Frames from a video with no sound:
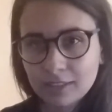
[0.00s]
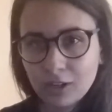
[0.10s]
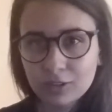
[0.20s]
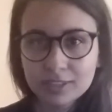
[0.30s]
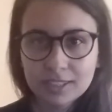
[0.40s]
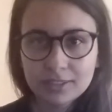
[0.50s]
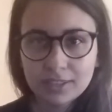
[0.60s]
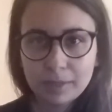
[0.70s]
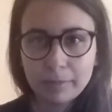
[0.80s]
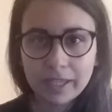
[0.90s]

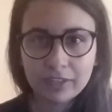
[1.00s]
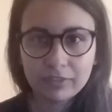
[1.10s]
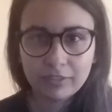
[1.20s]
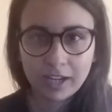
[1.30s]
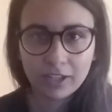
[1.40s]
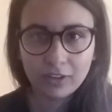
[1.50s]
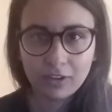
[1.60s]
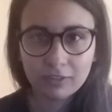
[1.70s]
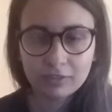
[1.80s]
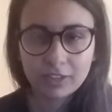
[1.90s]
constantly made fun
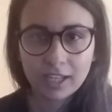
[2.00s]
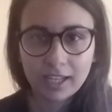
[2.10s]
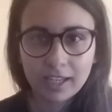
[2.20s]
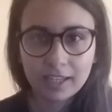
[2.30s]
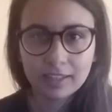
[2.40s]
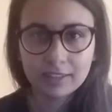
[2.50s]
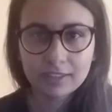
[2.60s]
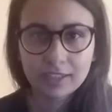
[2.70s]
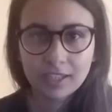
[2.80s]
of and